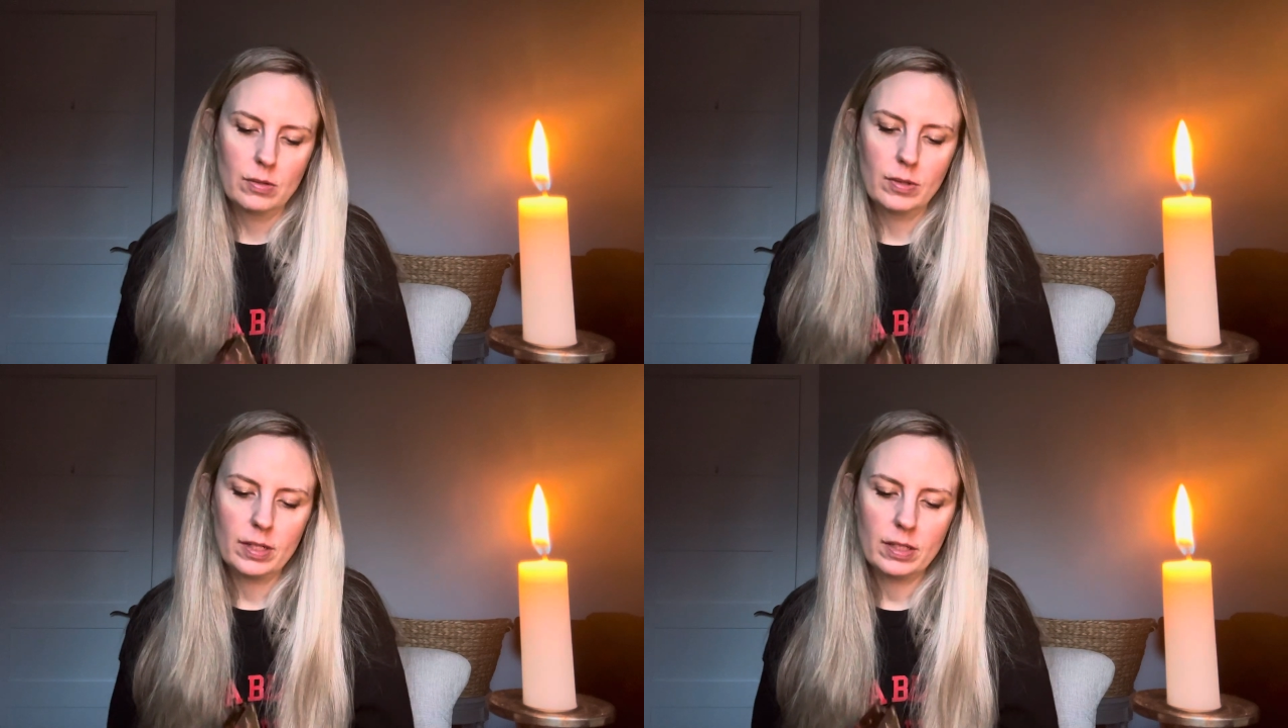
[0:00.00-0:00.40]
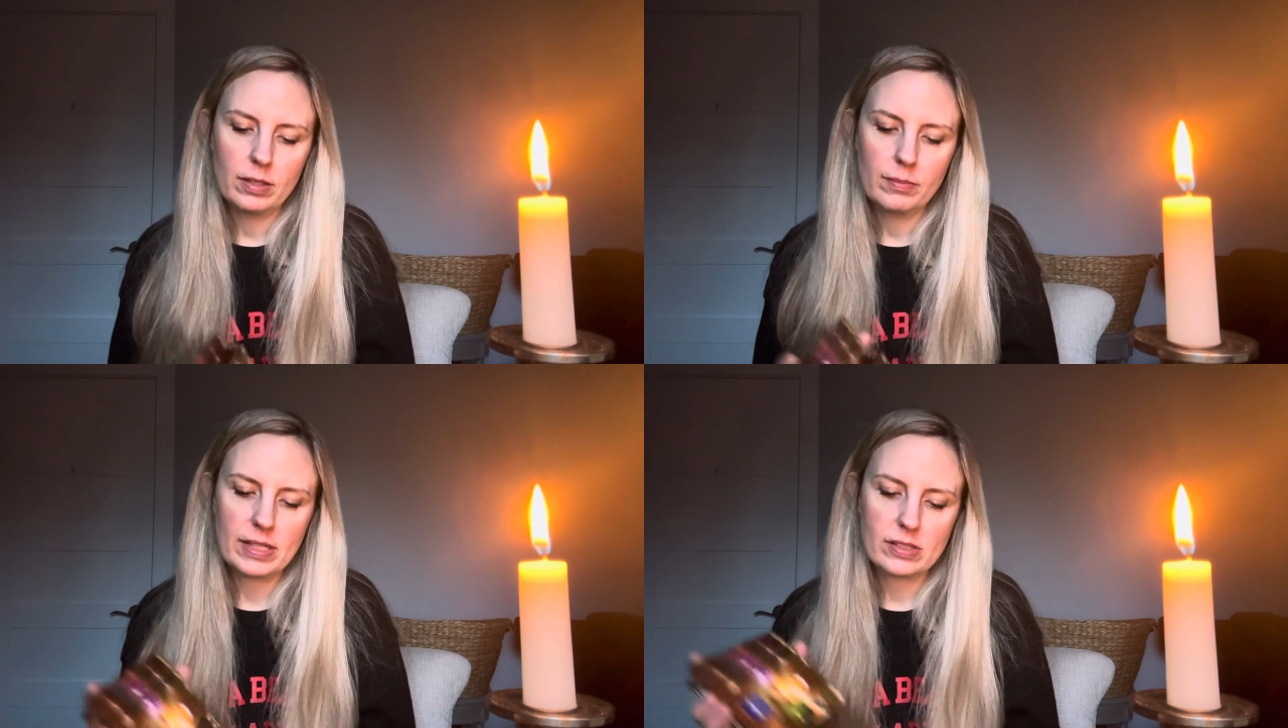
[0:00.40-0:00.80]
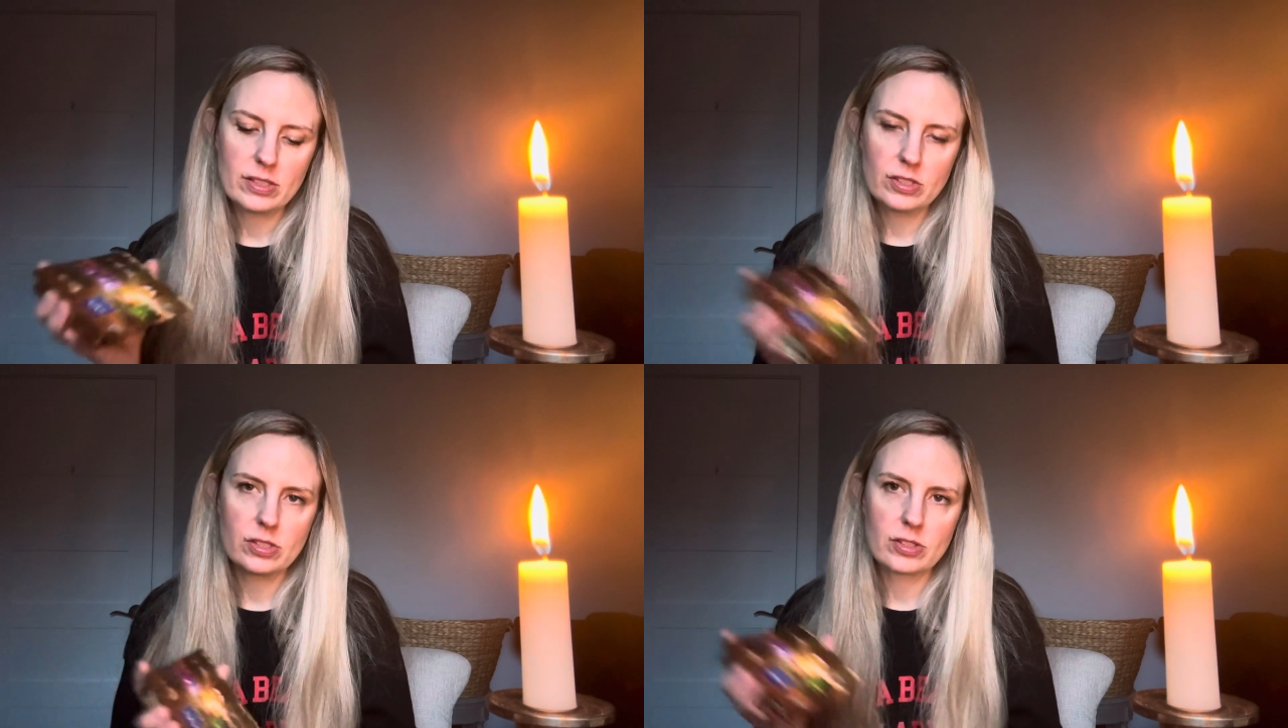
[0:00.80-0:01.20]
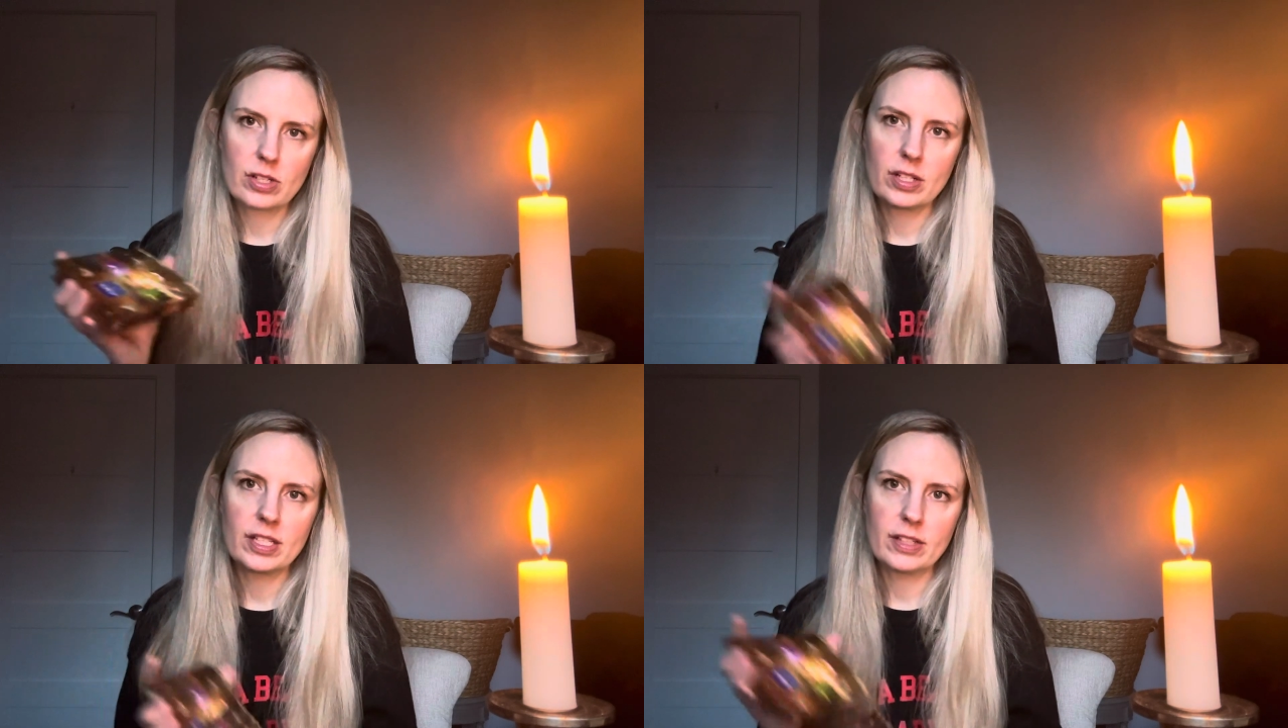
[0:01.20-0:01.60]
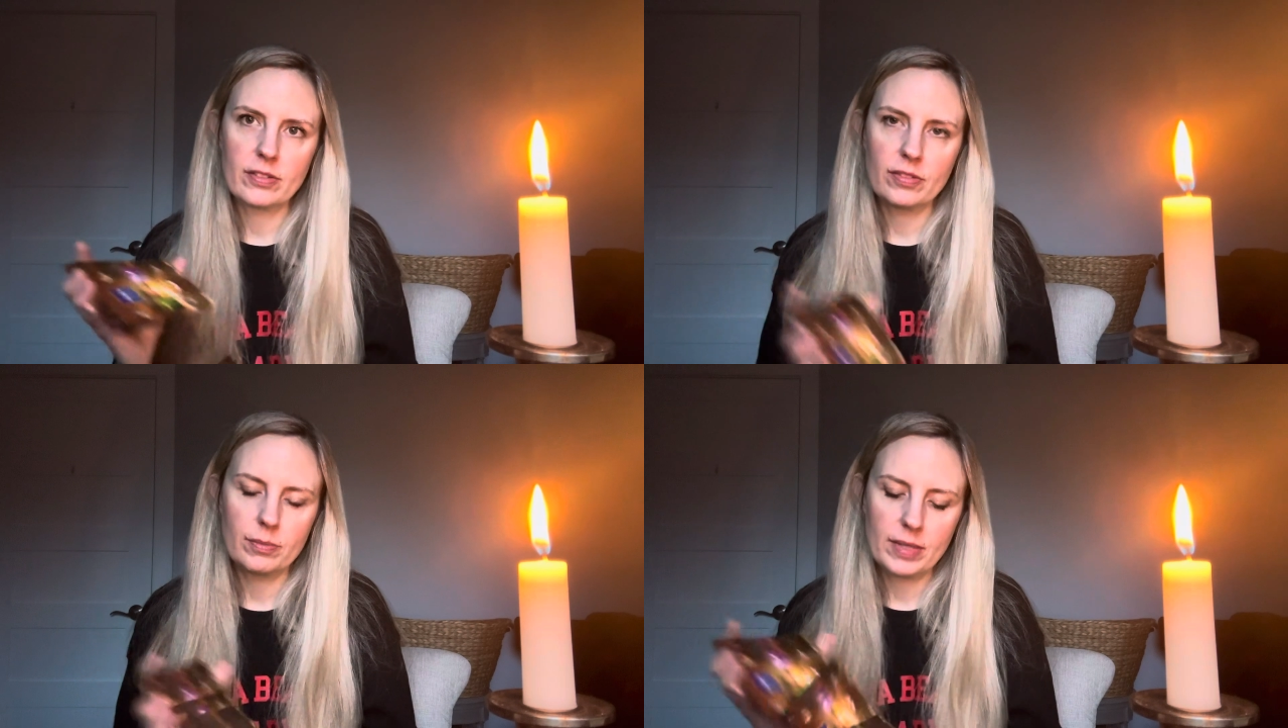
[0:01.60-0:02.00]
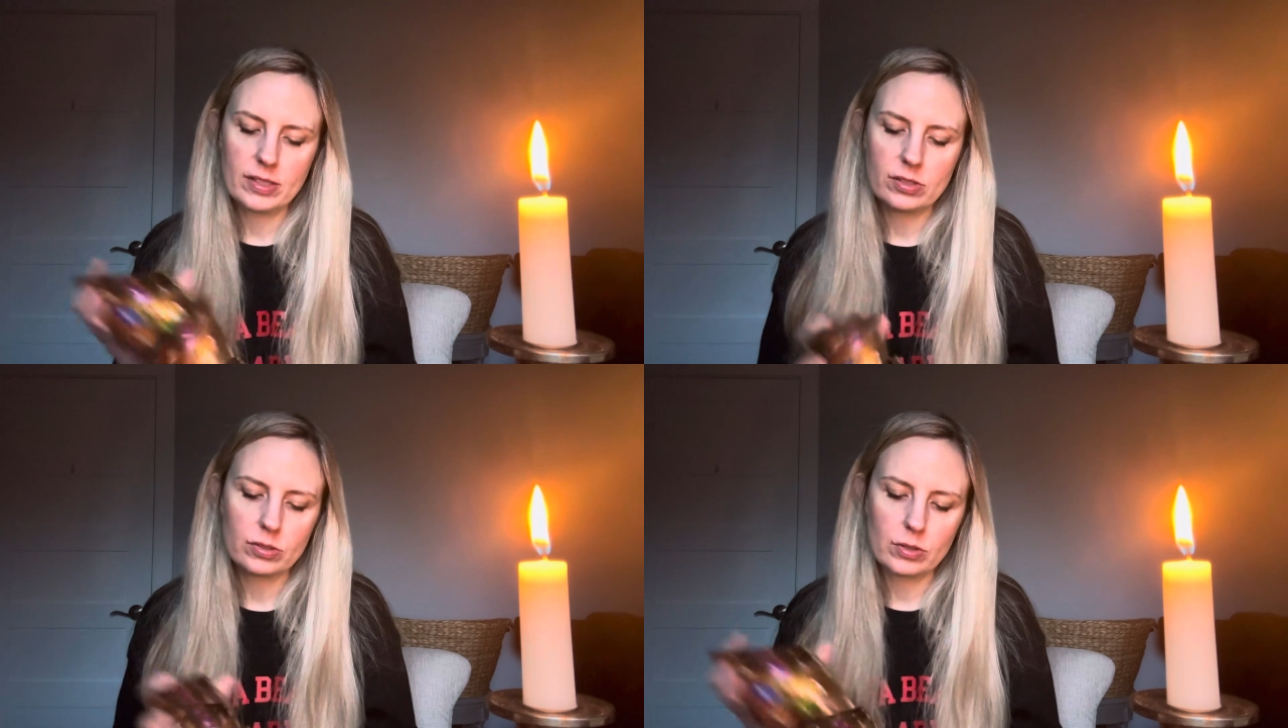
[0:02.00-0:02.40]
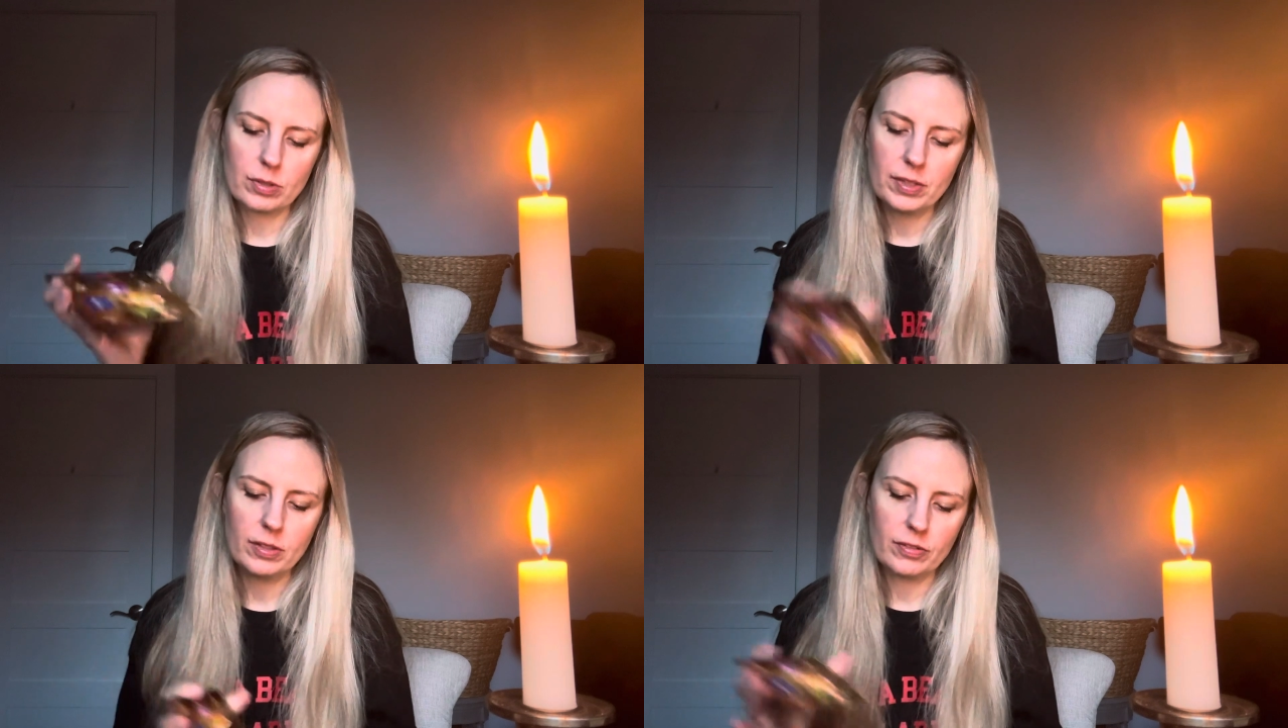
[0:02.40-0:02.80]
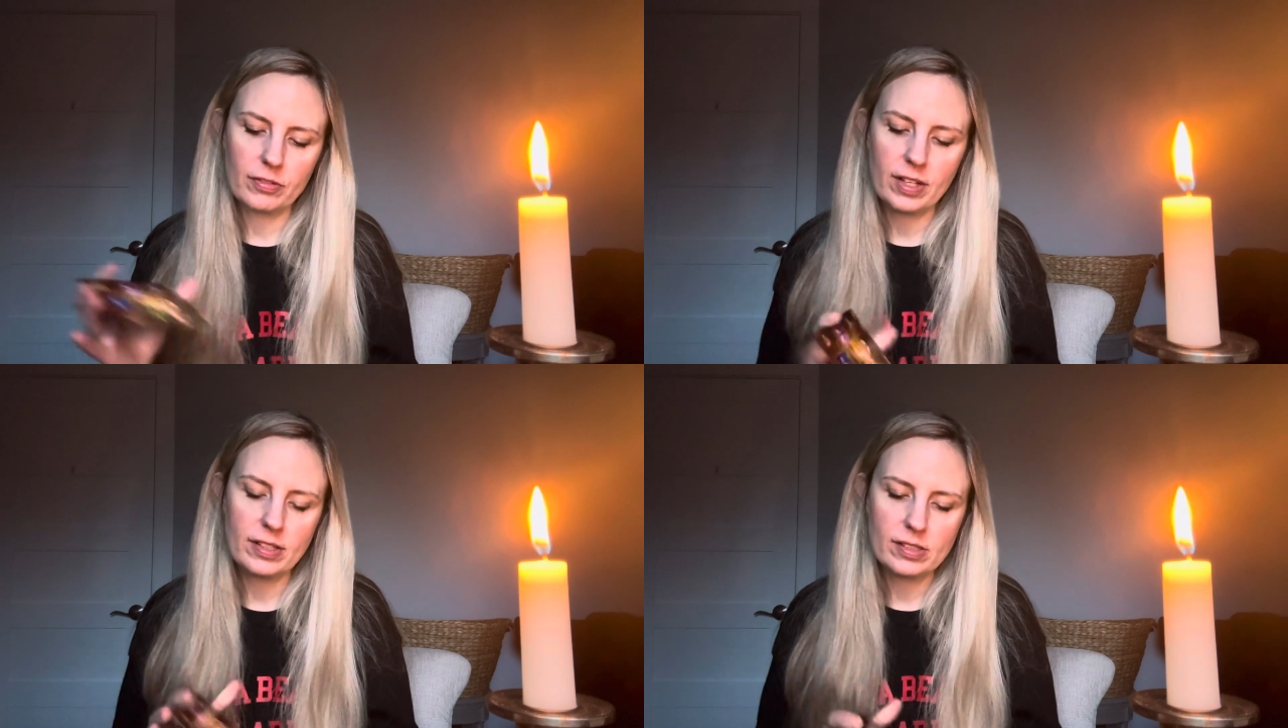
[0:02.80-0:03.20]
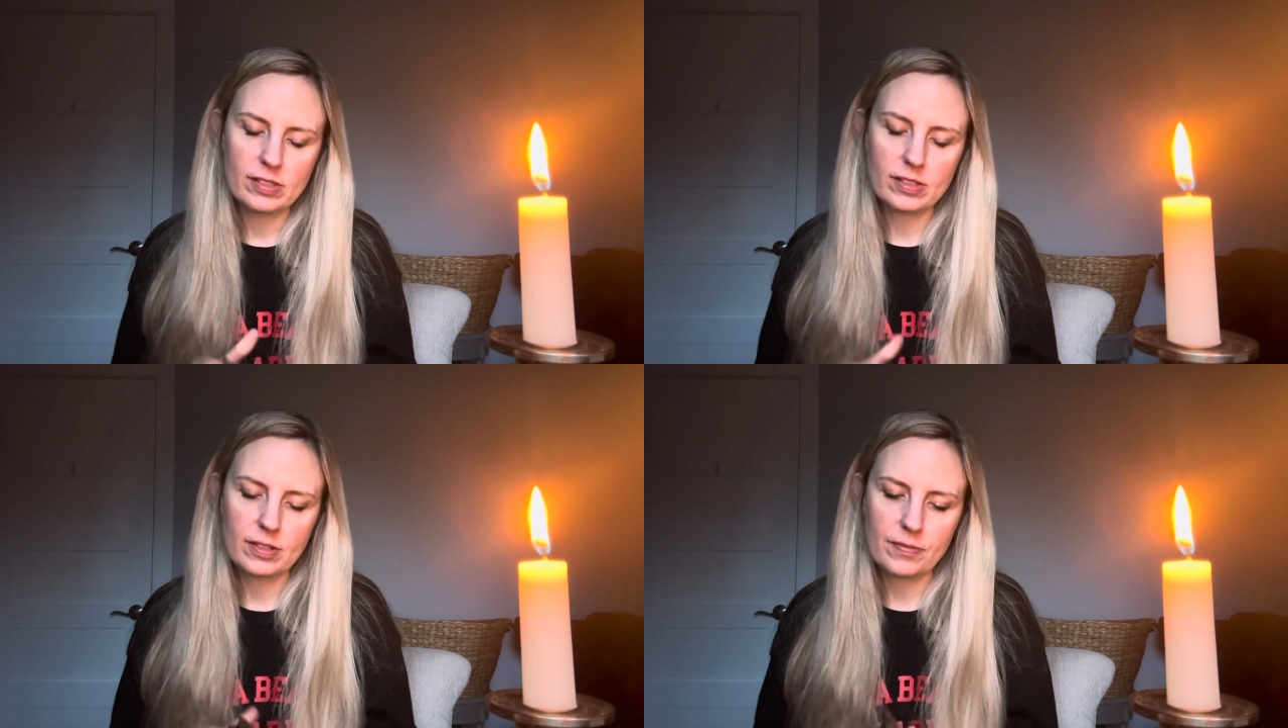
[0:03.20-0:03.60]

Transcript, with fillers: What other messages are here from my Scorpio friends?